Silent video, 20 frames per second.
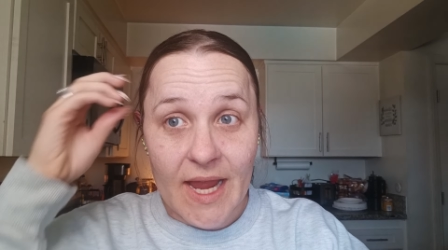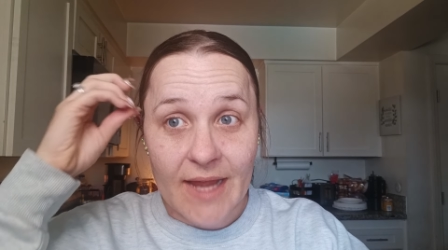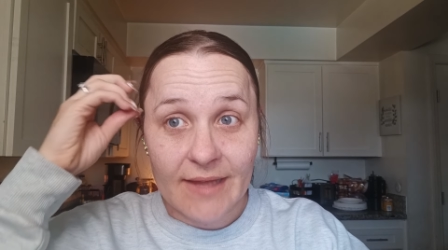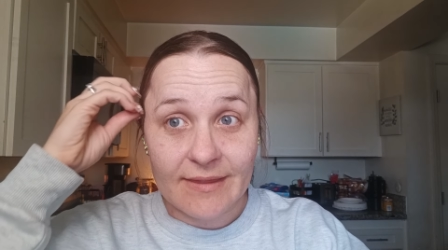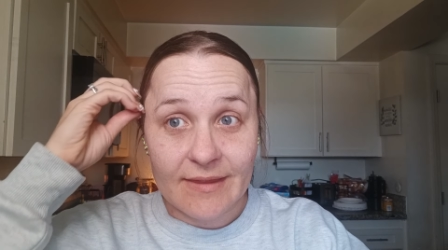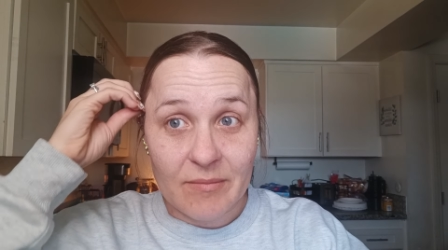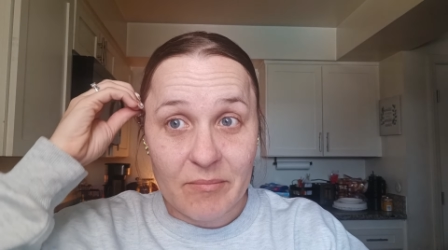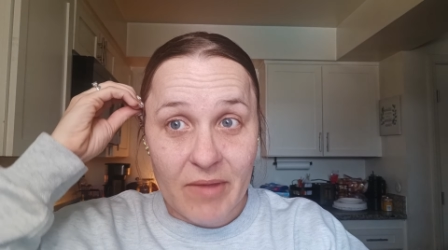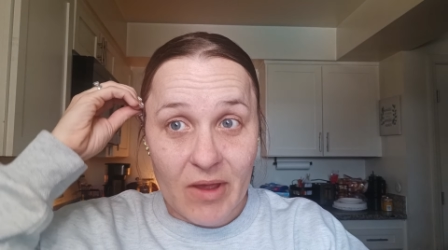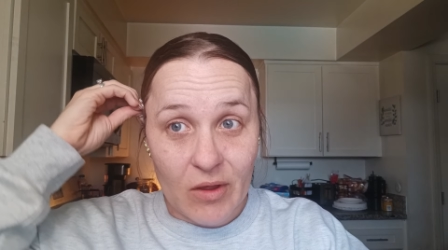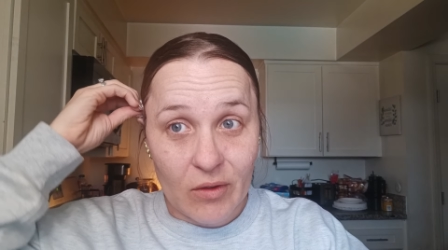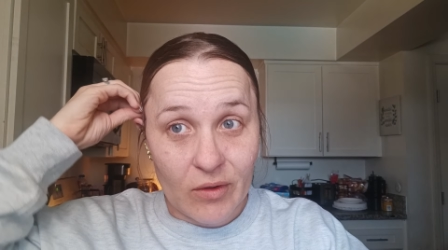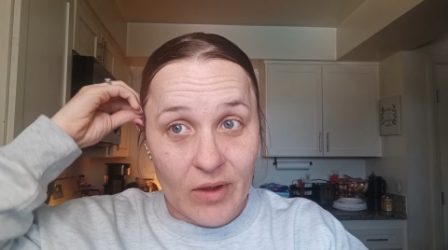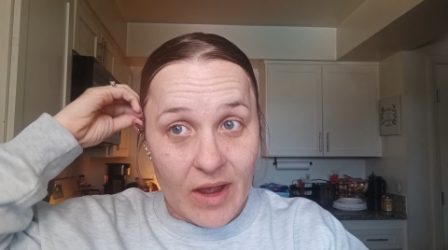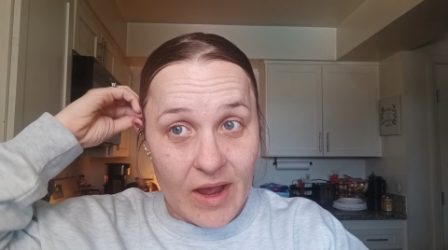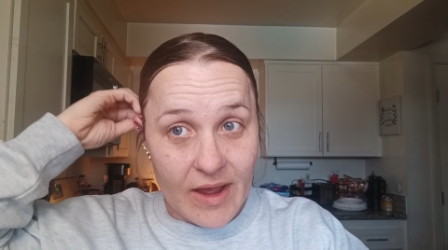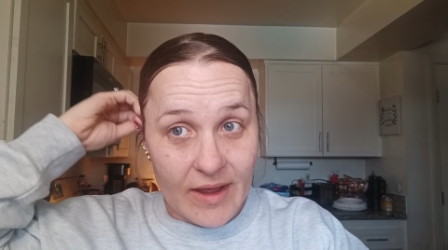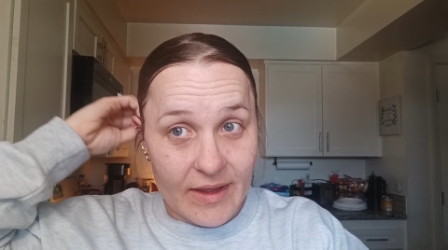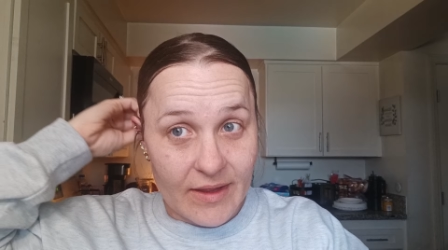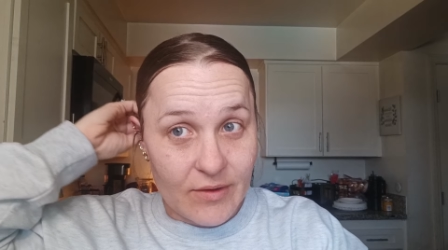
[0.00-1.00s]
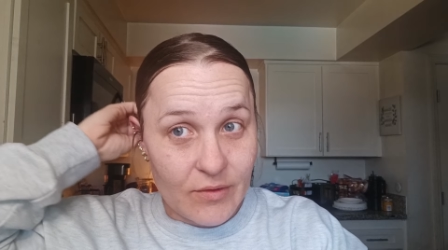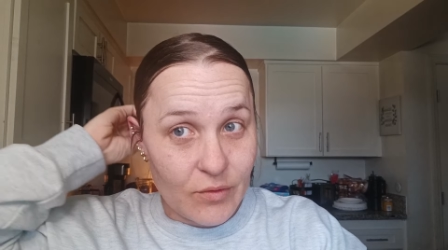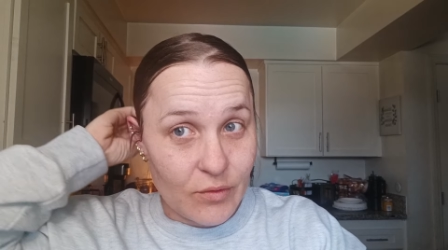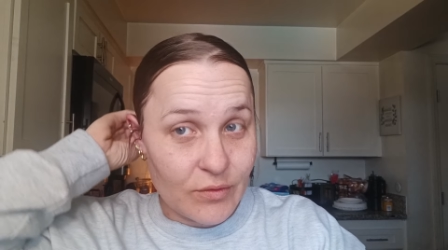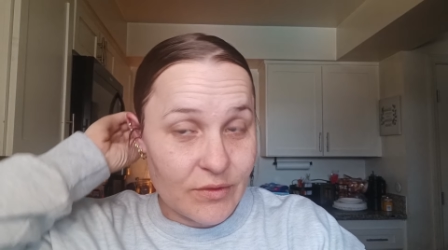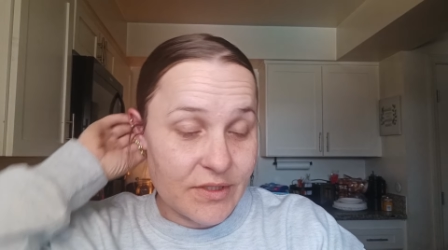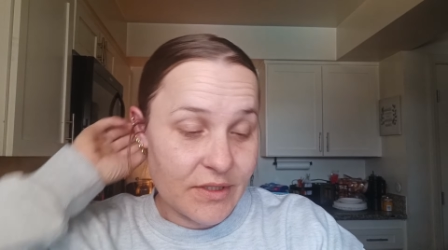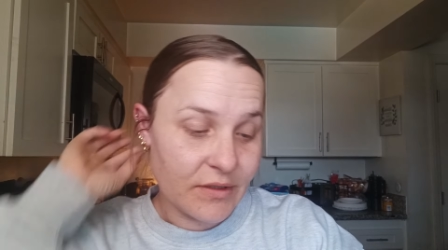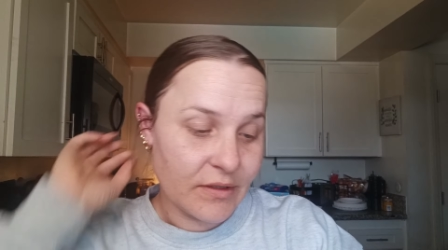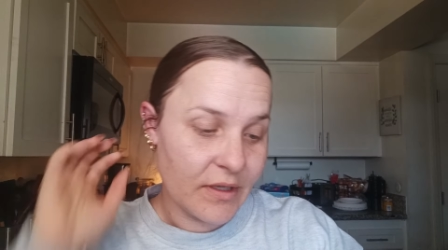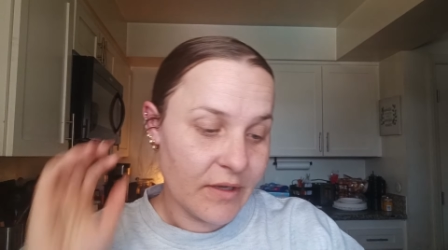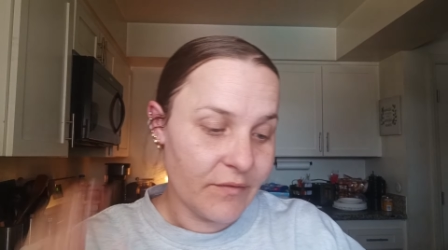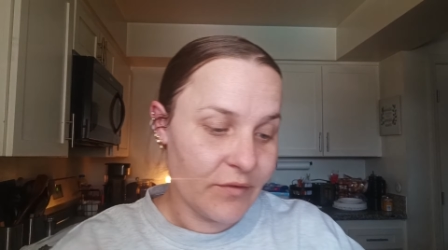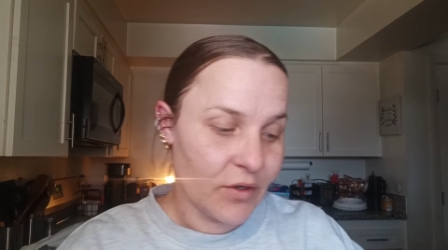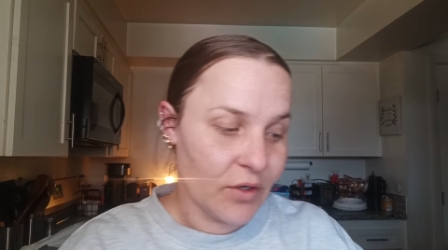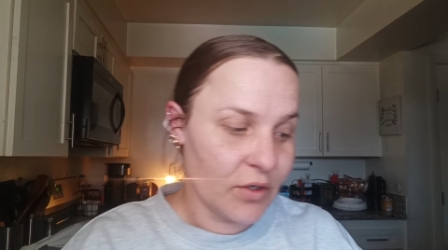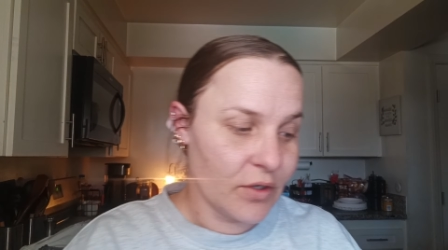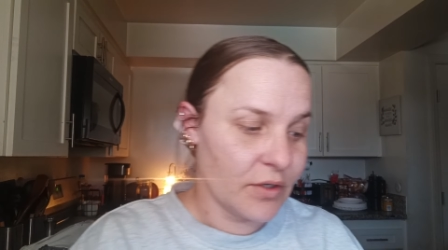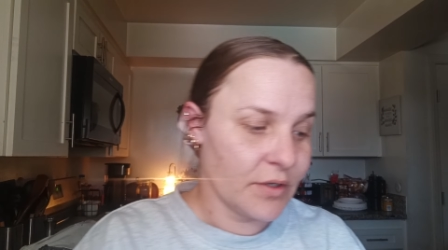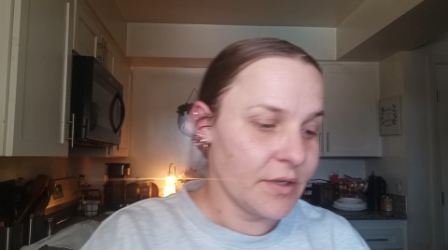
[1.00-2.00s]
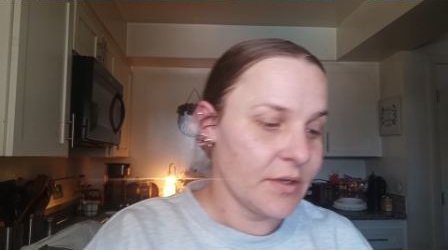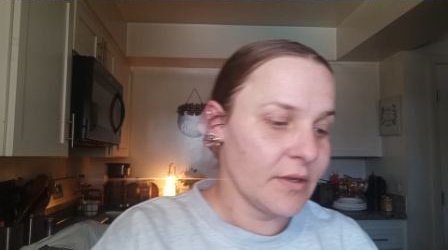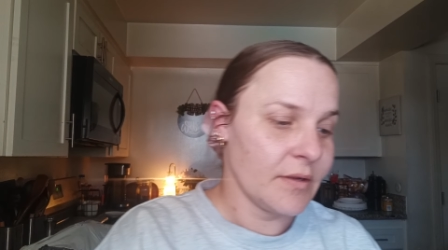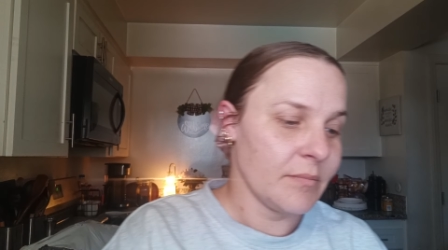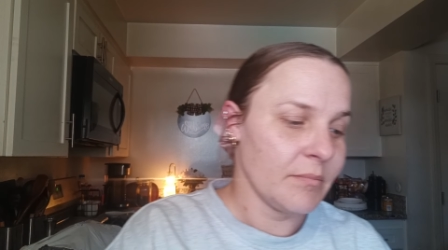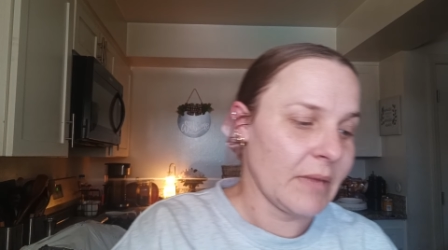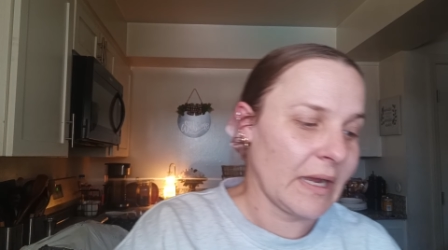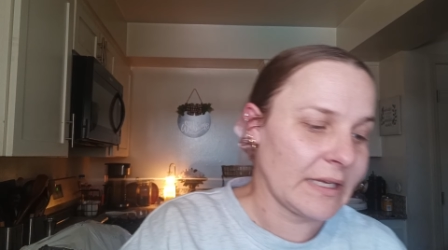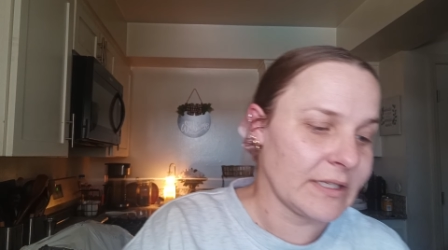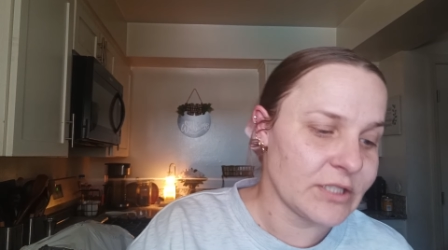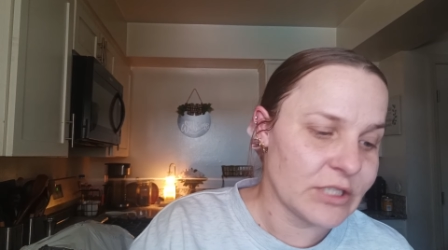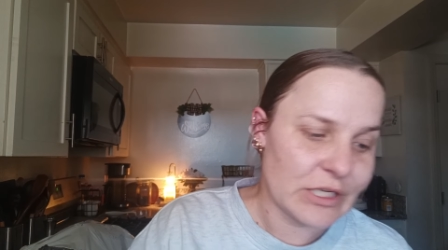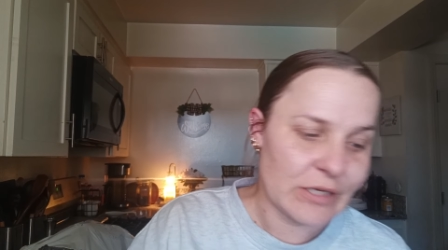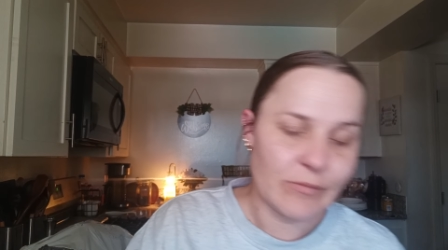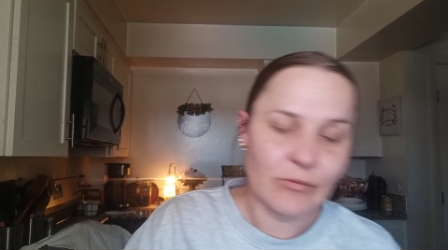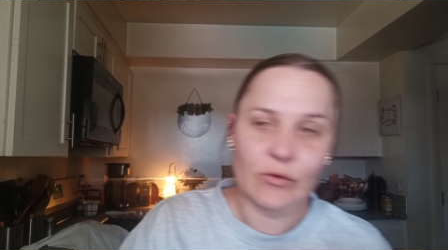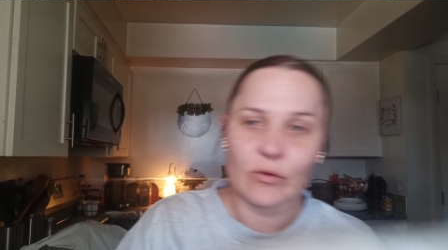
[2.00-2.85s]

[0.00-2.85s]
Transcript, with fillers: at the mail guy who delivered my Temu